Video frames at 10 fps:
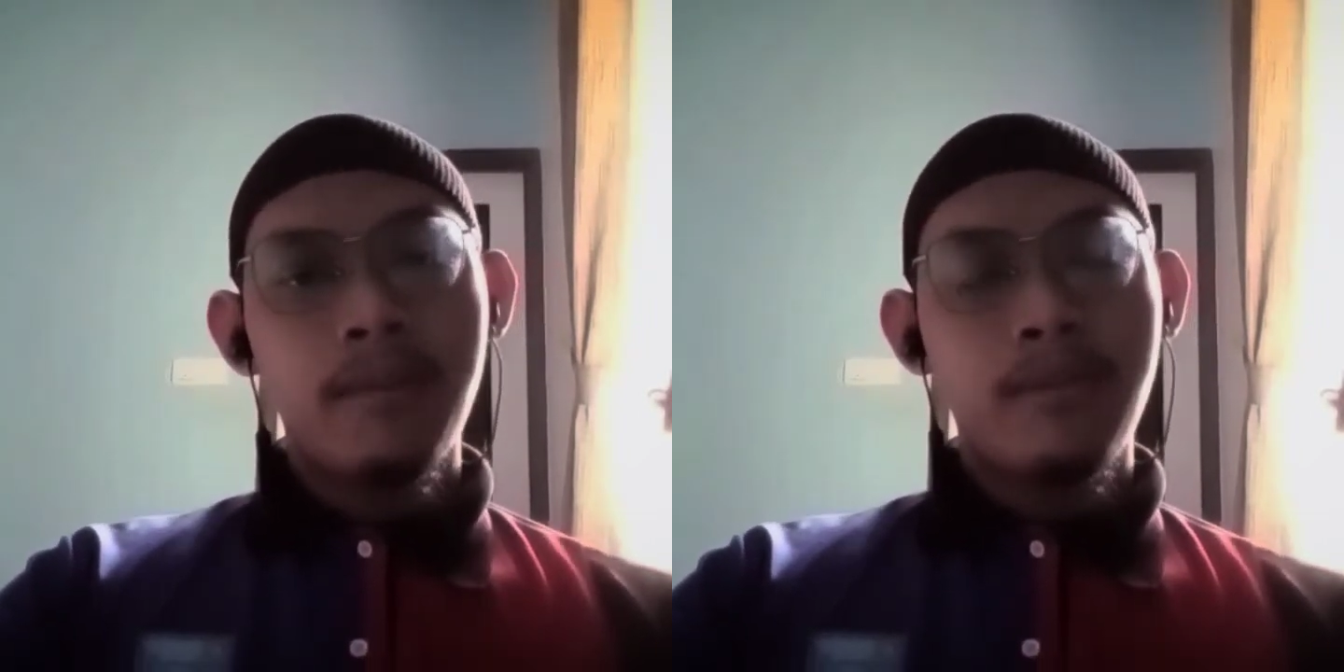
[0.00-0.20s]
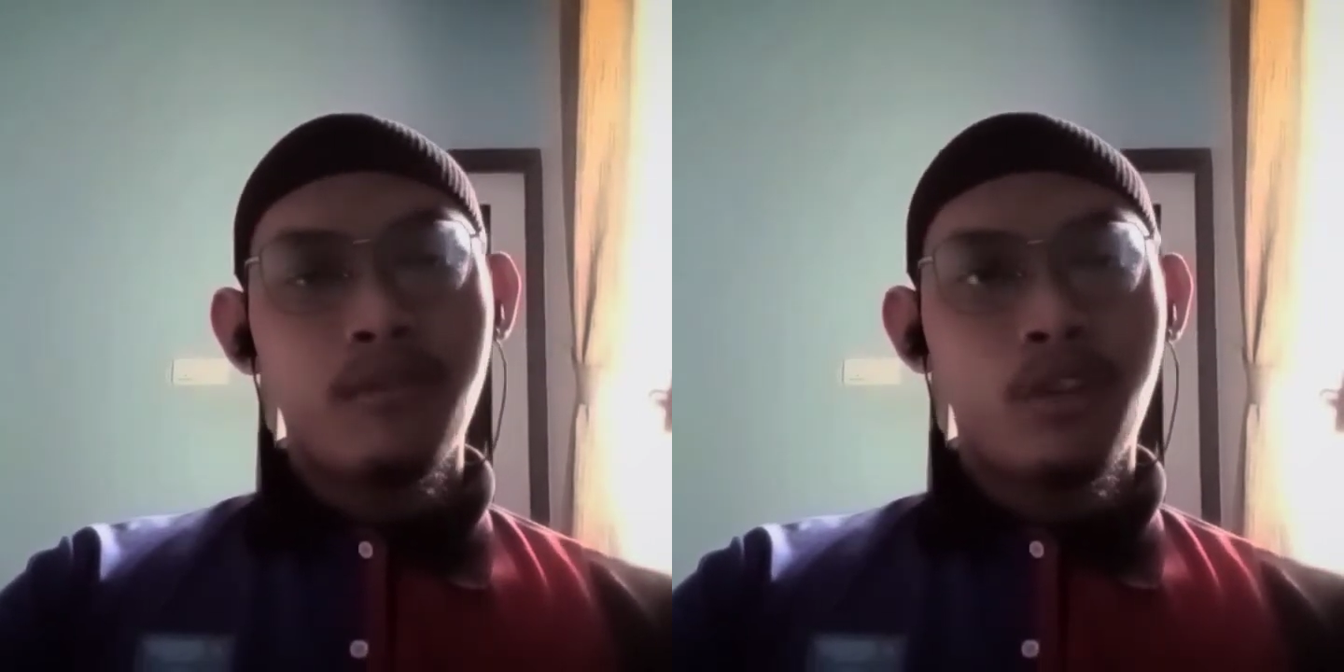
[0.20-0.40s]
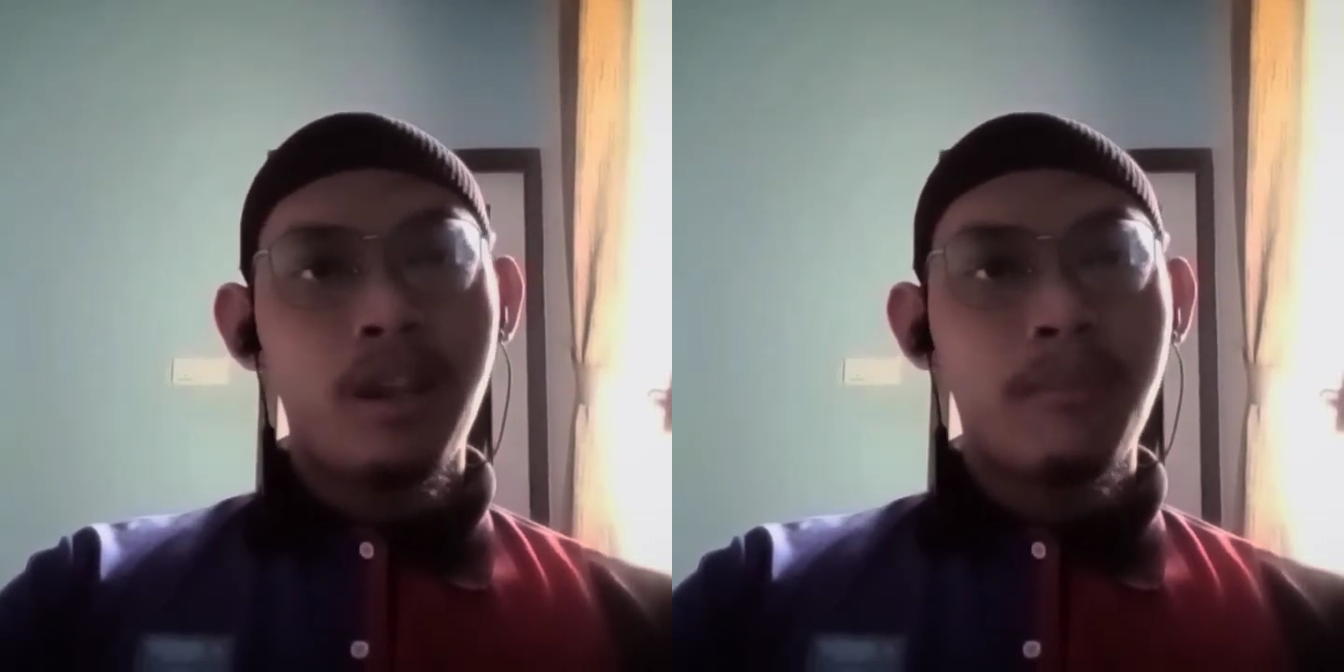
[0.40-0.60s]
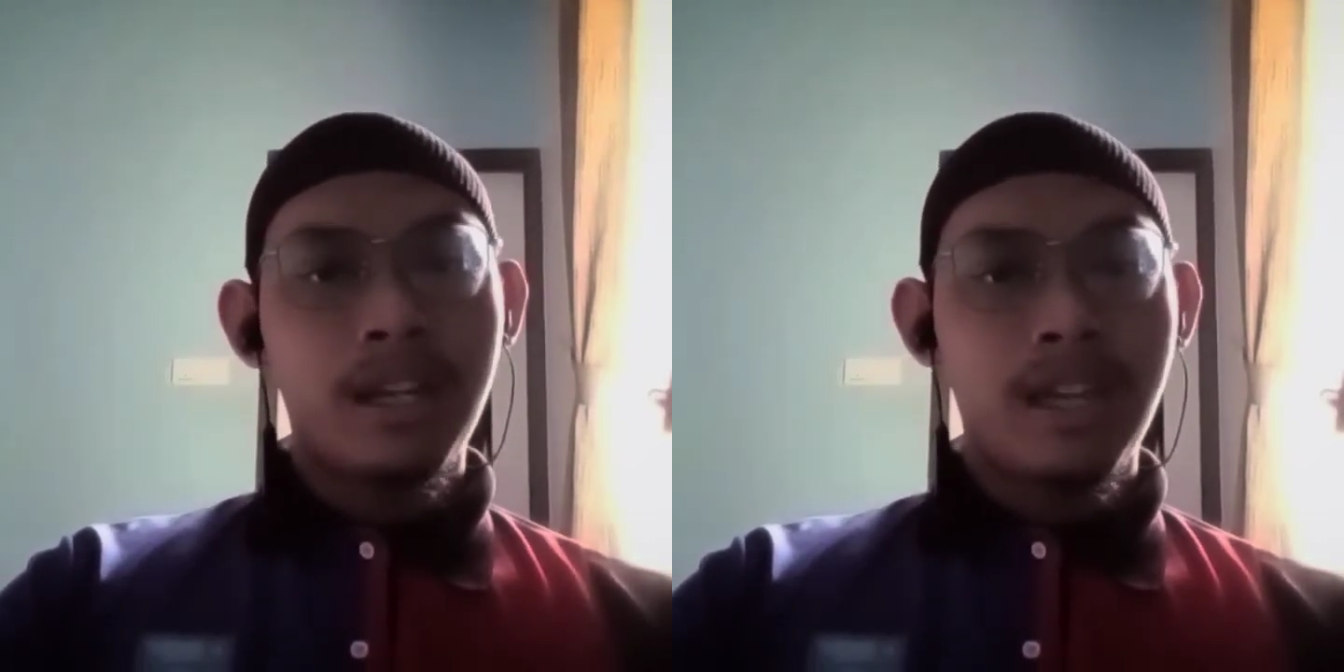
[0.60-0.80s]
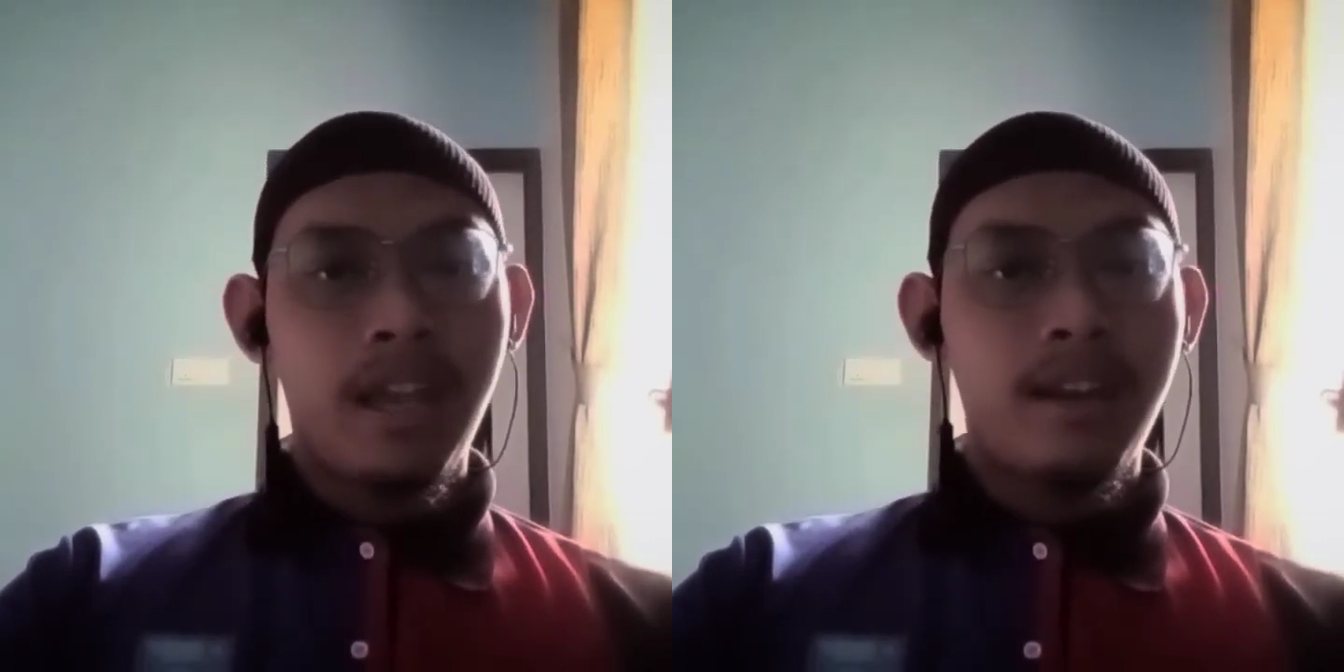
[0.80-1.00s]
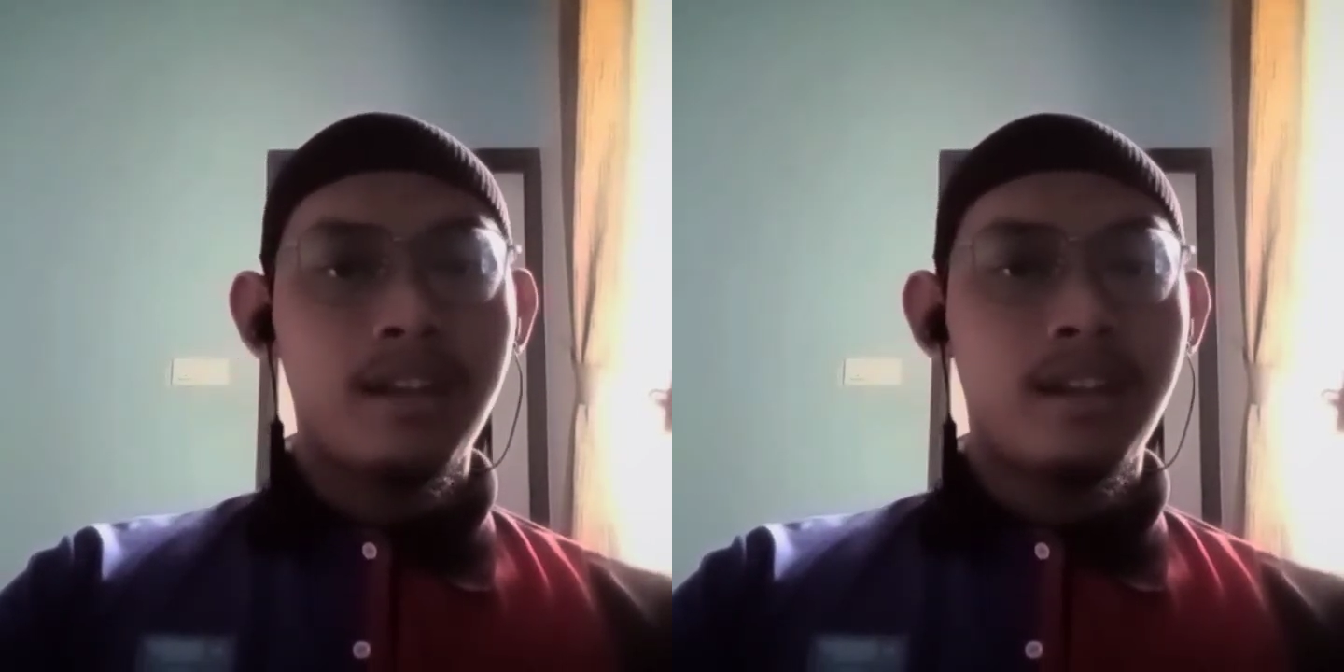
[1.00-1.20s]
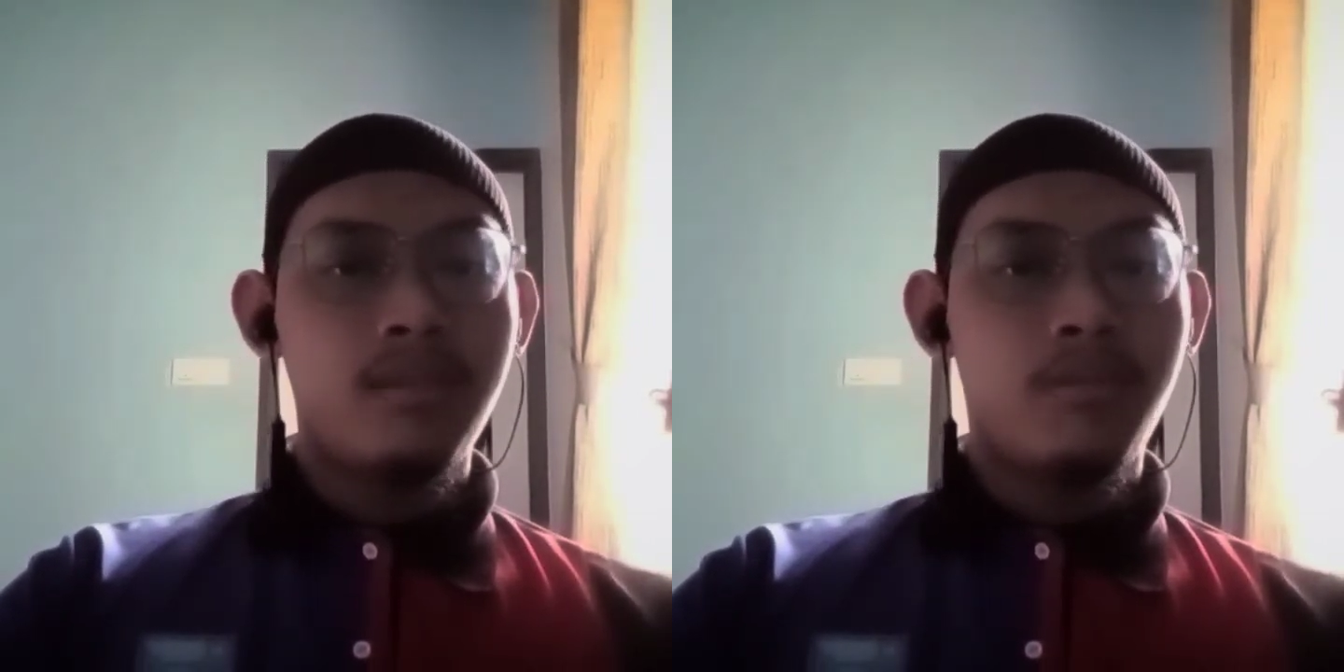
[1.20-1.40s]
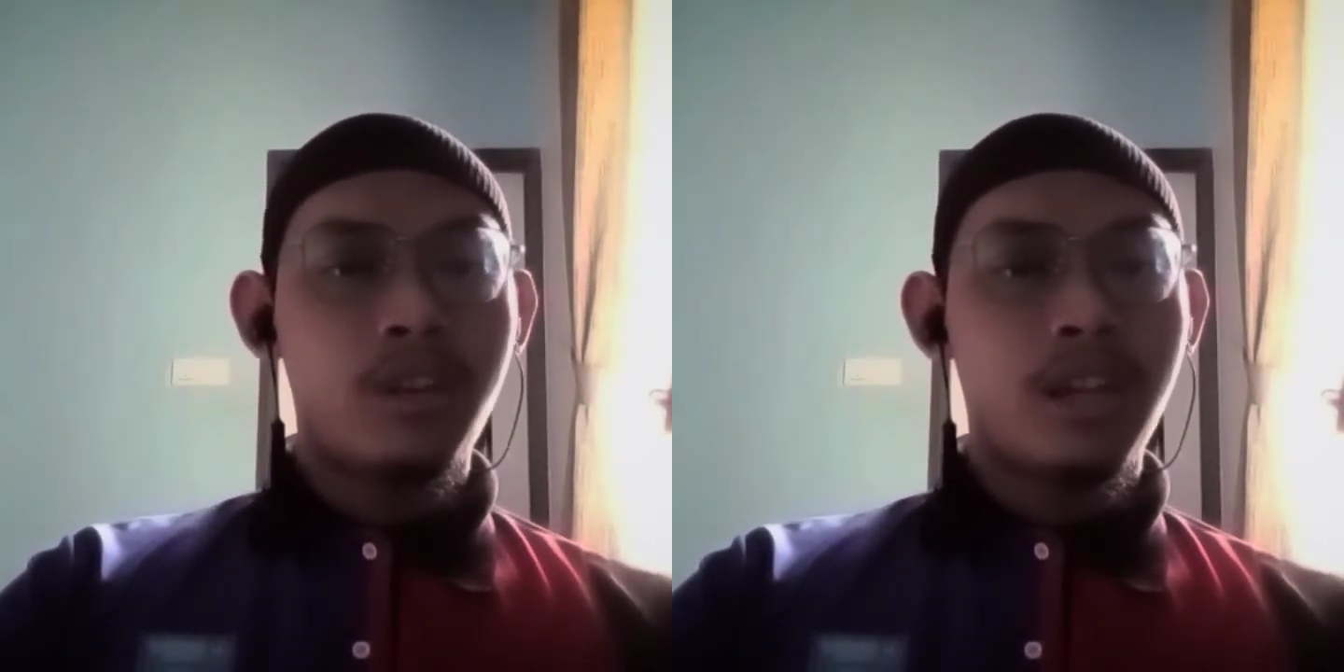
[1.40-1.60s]
before they market
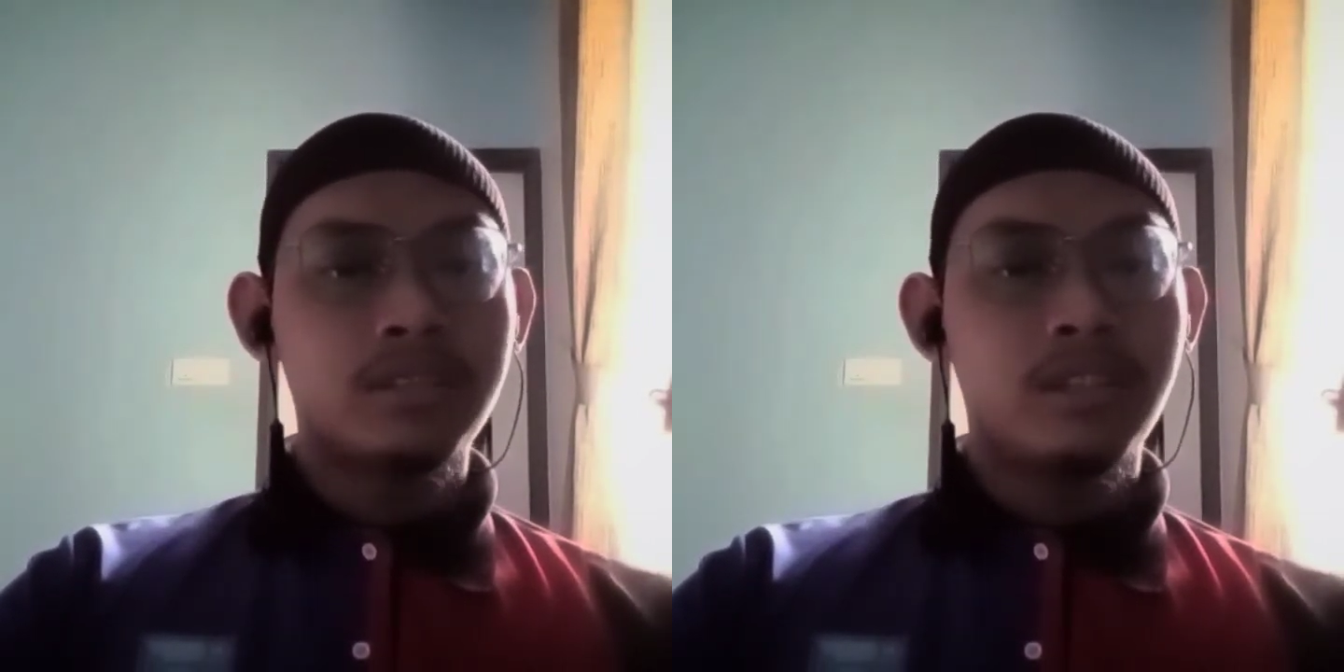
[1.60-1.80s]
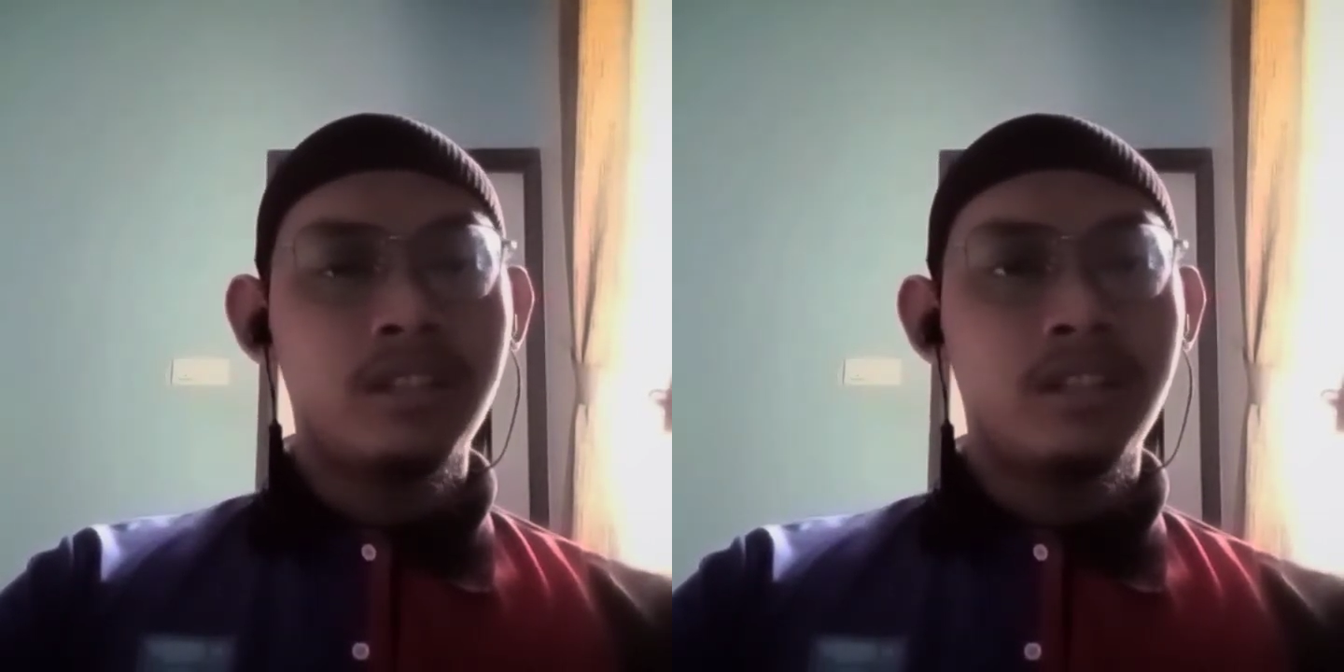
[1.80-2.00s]
the products in